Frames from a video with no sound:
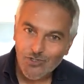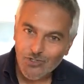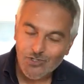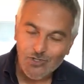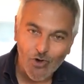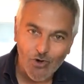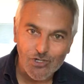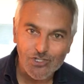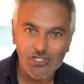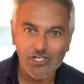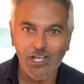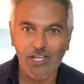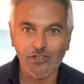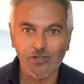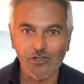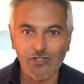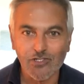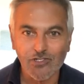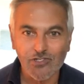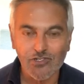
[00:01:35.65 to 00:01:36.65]
your torch, and
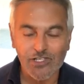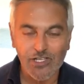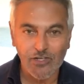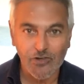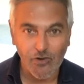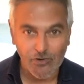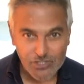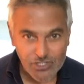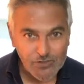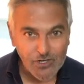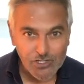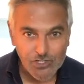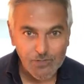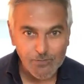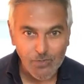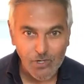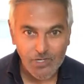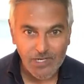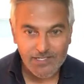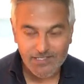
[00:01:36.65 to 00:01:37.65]
your instruction
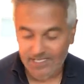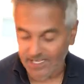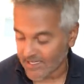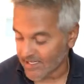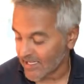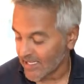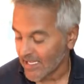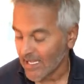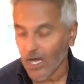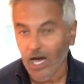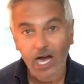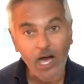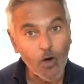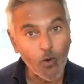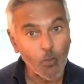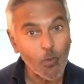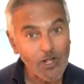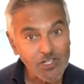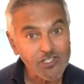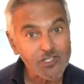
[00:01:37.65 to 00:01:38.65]
booklet in
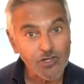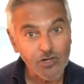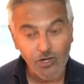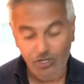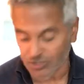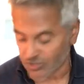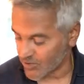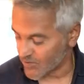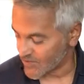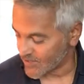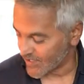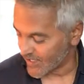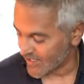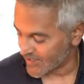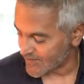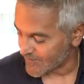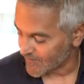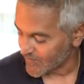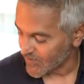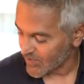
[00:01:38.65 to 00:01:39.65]
whilst you're not using it.